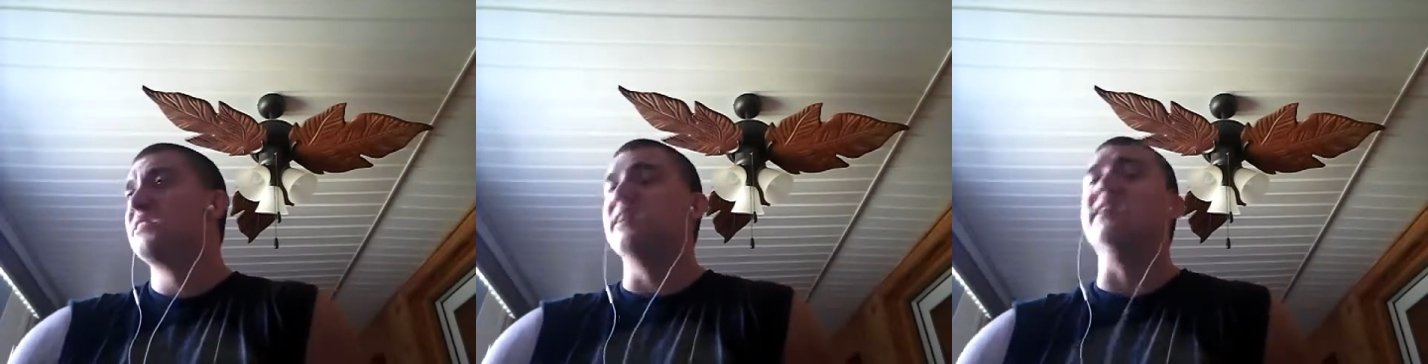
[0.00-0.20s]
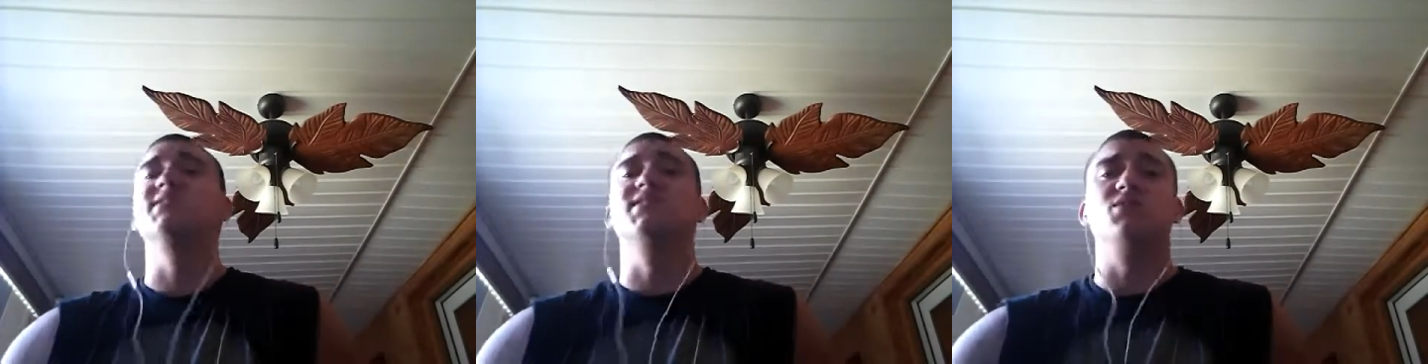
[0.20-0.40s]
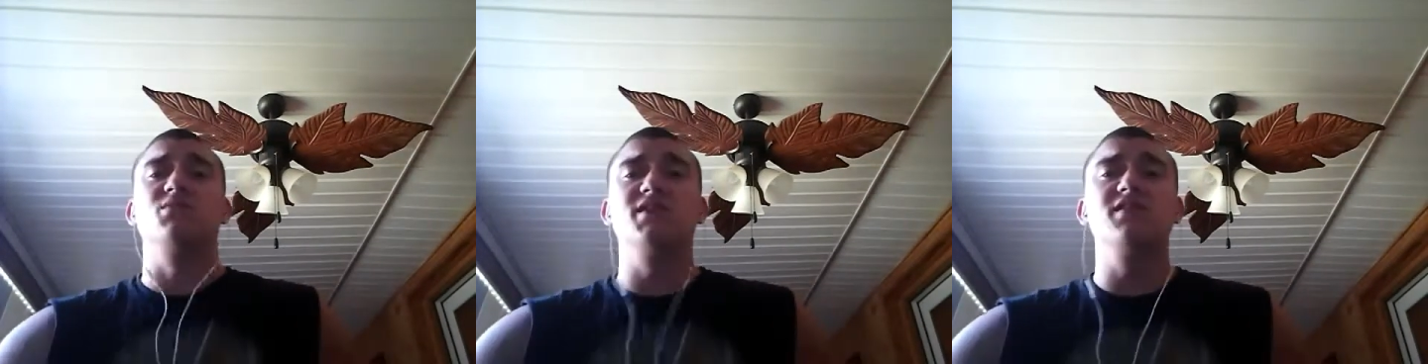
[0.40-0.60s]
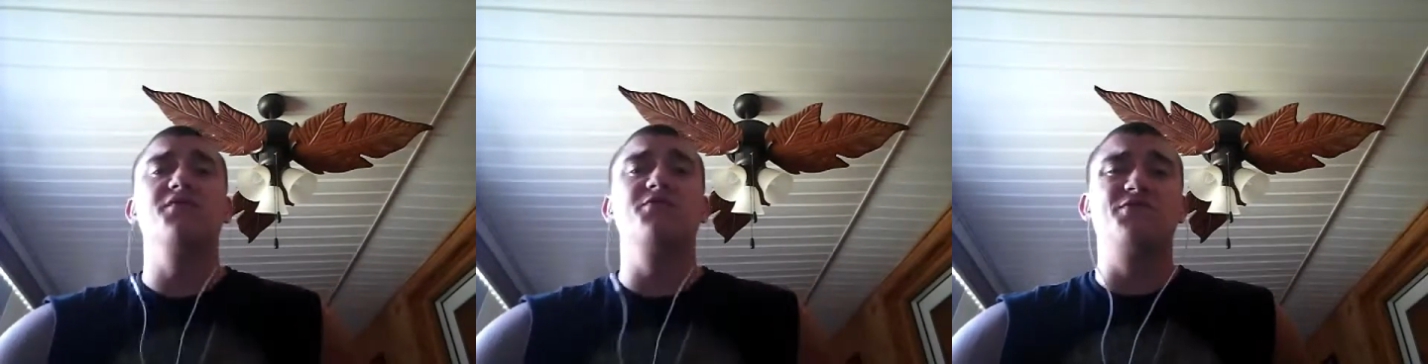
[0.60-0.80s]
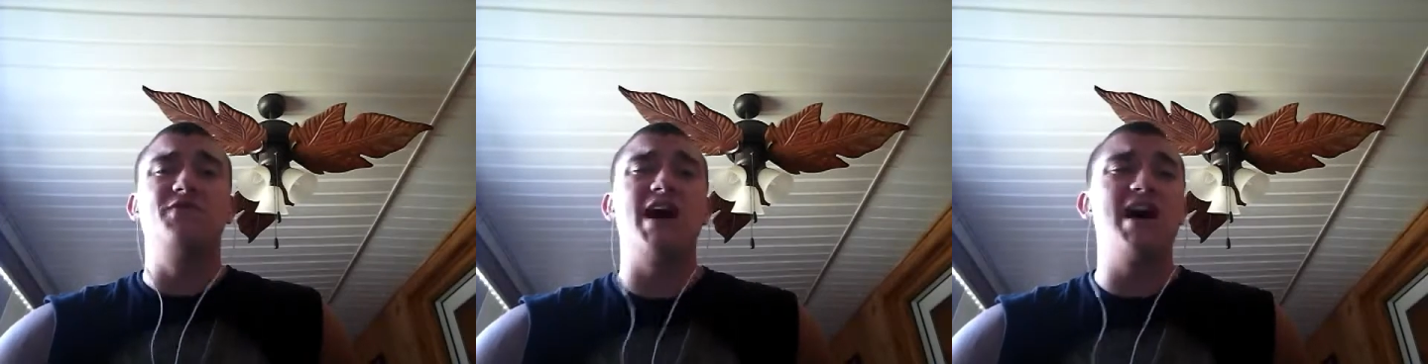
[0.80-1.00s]
It's a real
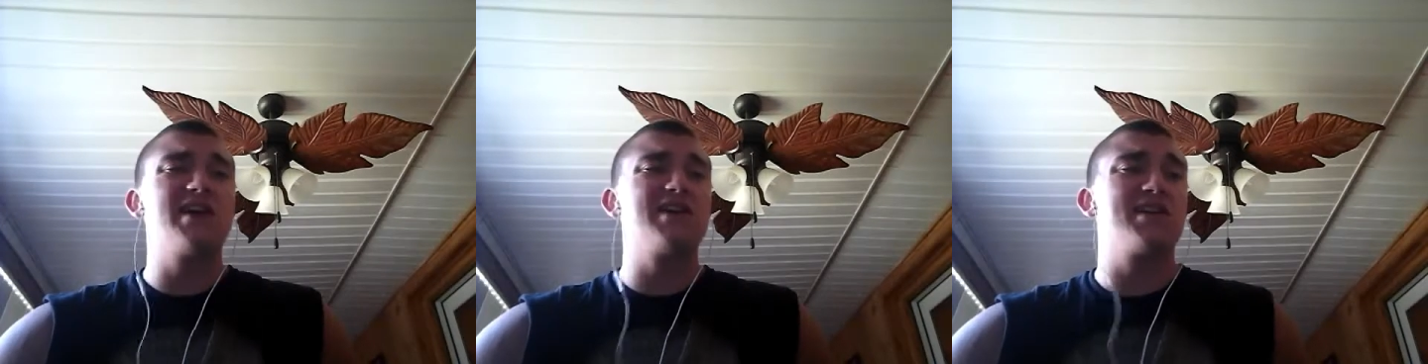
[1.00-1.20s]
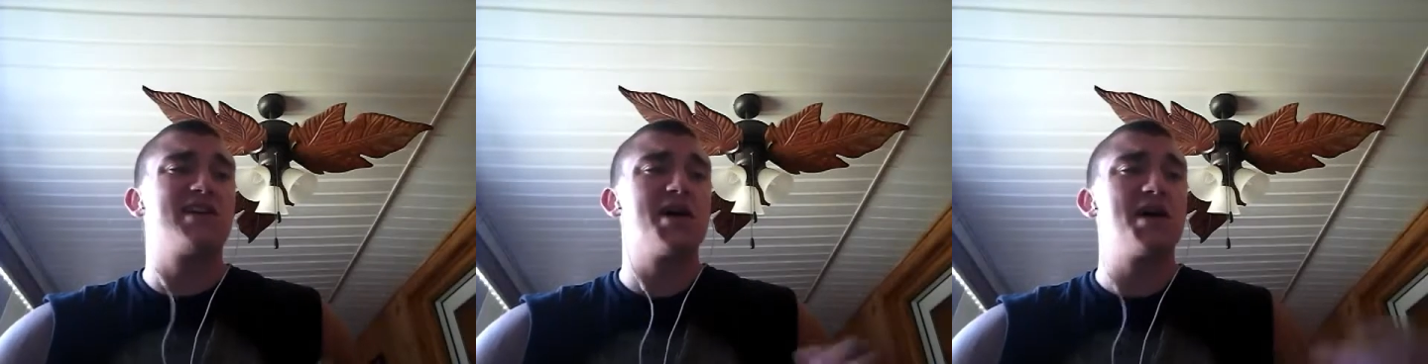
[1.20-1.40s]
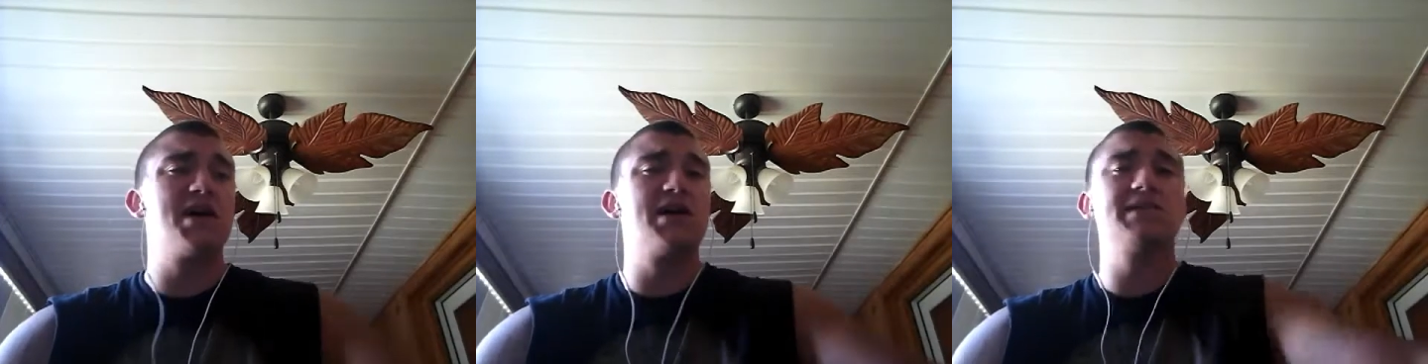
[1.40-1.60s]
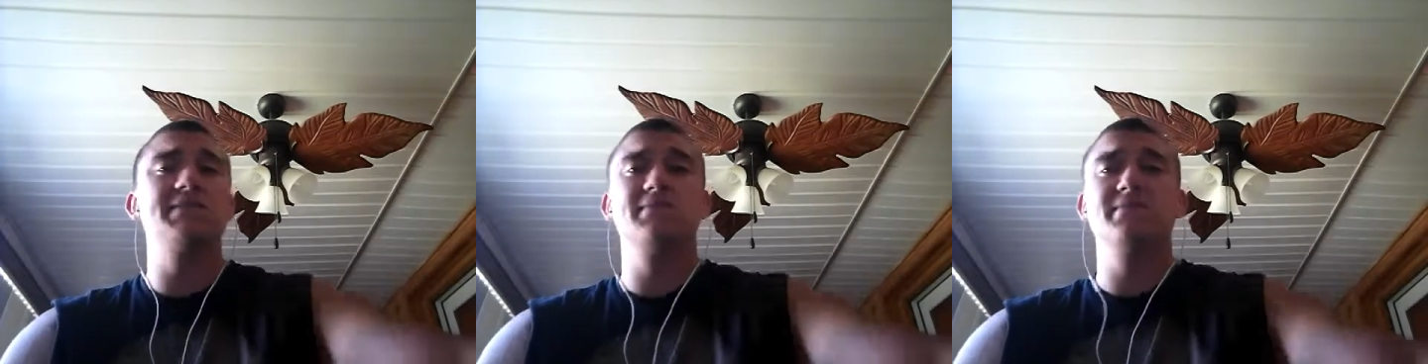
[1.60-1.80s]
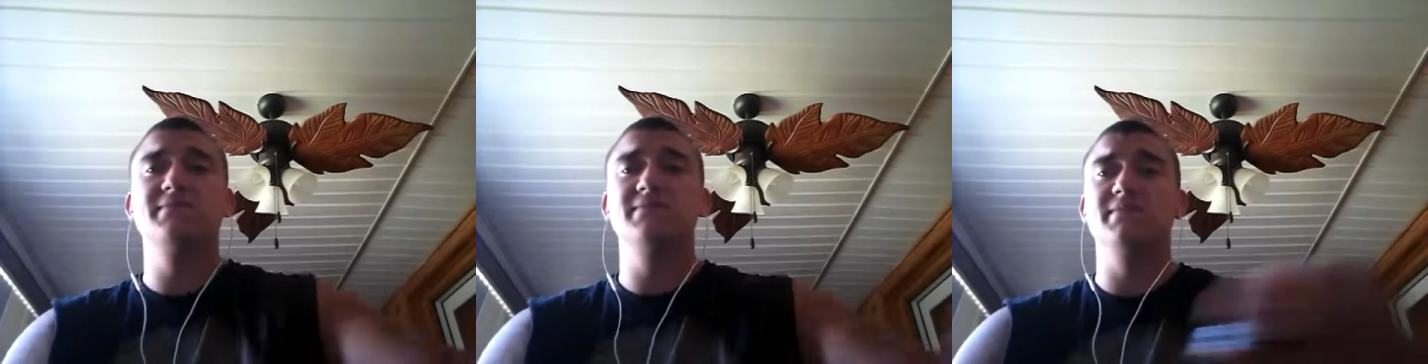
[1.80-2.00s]
fine cut.
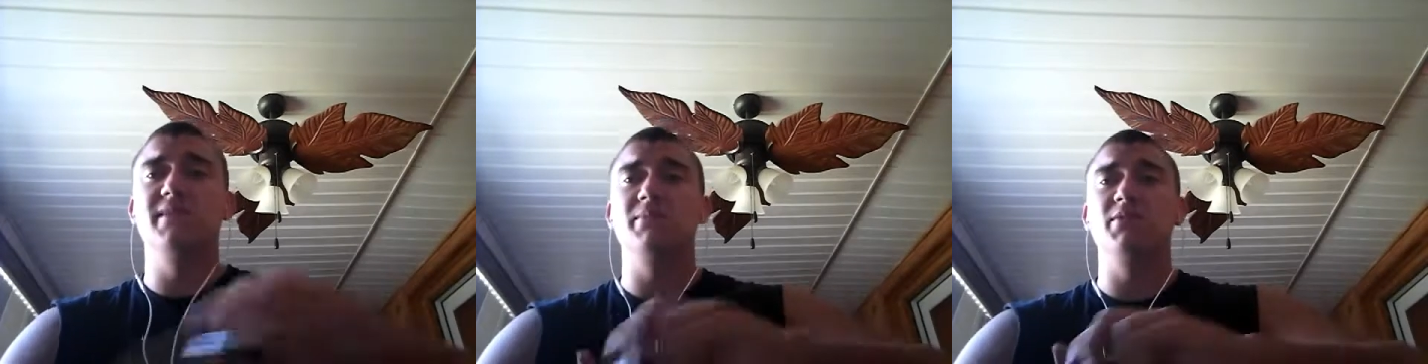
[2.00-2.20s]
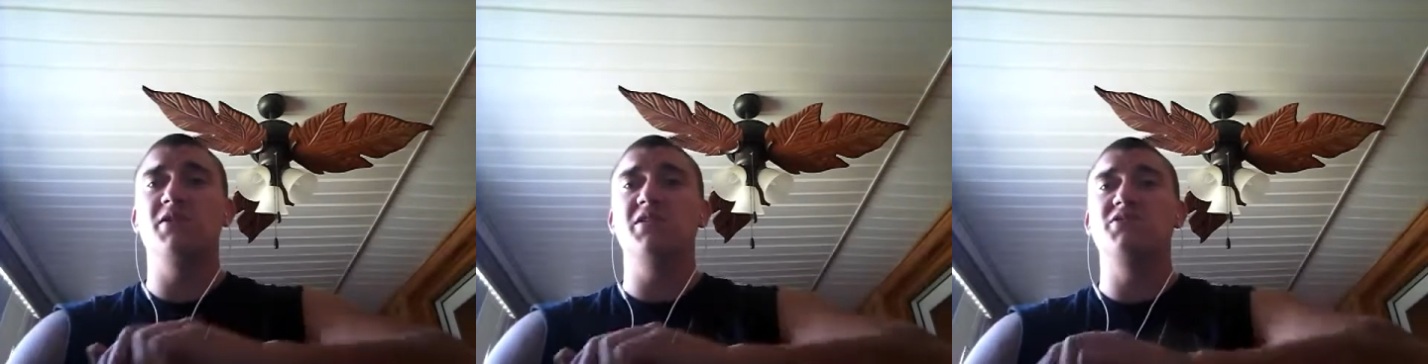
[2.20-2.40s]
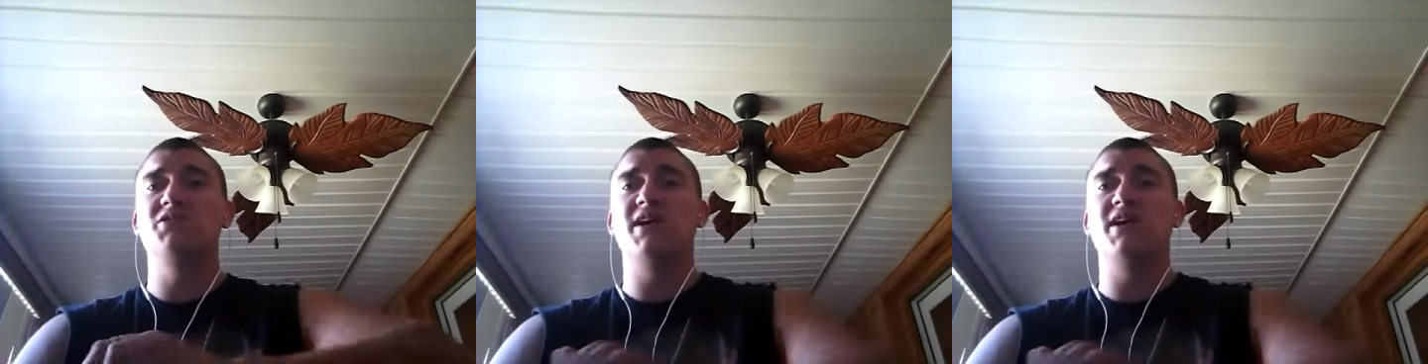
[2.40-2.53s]
I'm going to